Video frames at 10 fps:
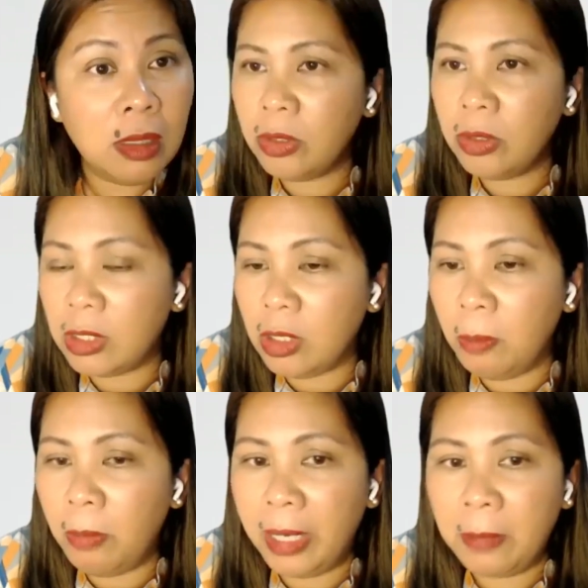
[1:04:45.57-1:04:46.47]
that's
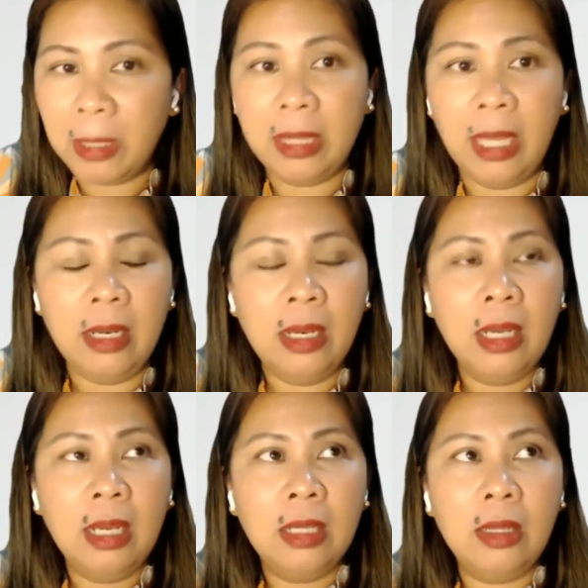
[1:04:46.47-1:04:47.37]
combined. But then
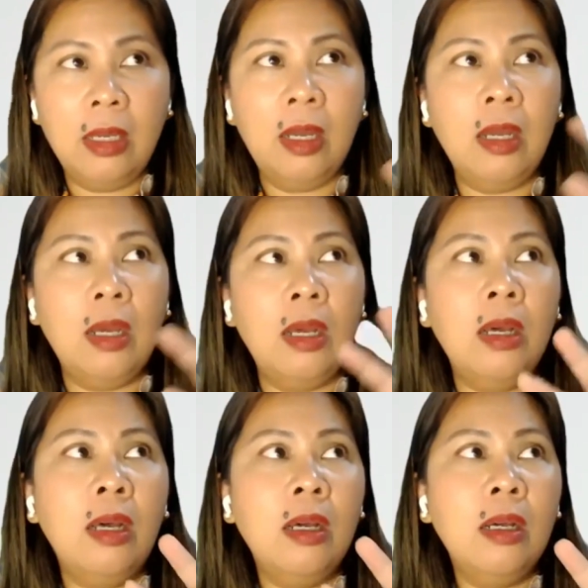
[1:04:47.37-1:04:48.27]

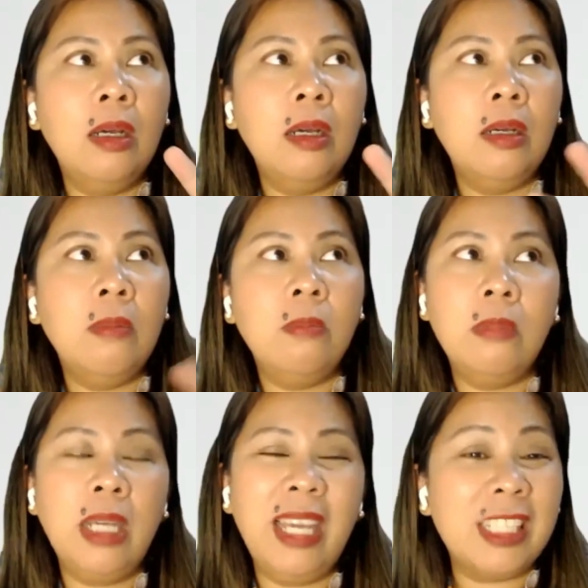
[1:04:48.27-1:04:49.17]
the
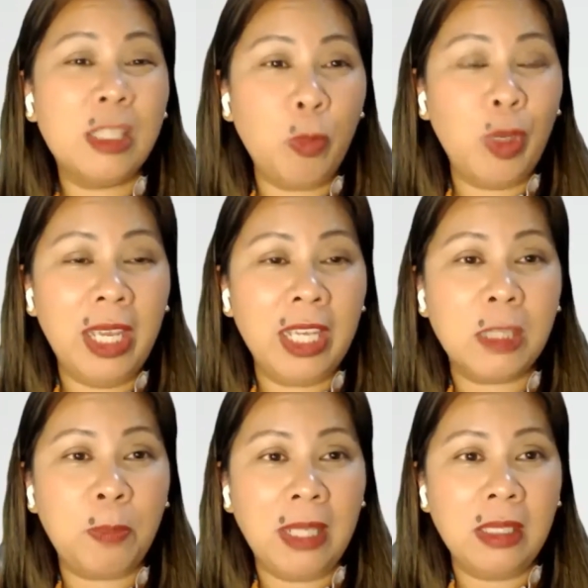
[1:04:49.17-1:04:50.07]
with the
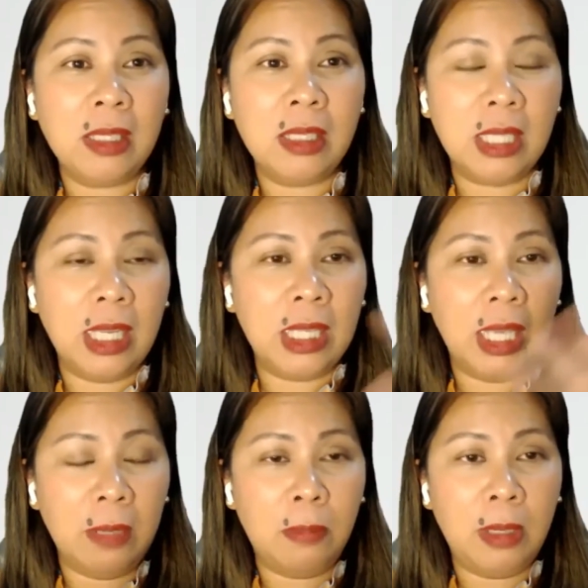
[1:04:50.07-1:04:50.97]
expenses, it
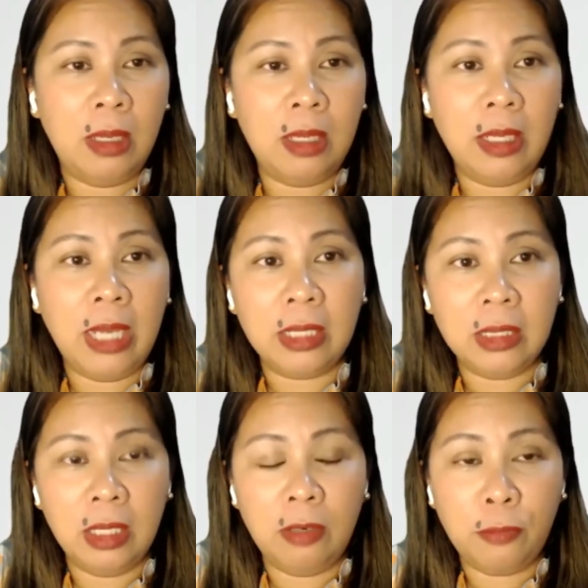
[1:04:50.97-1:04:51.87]
can be
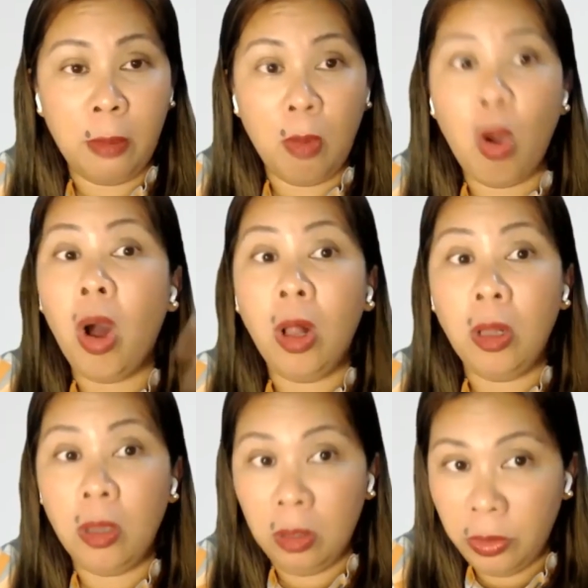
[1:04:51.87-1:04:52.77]
deducted from
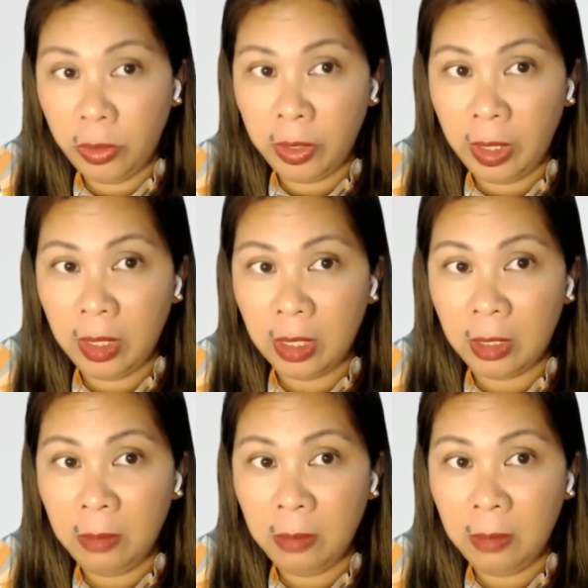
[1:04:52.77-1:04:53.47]
all the income.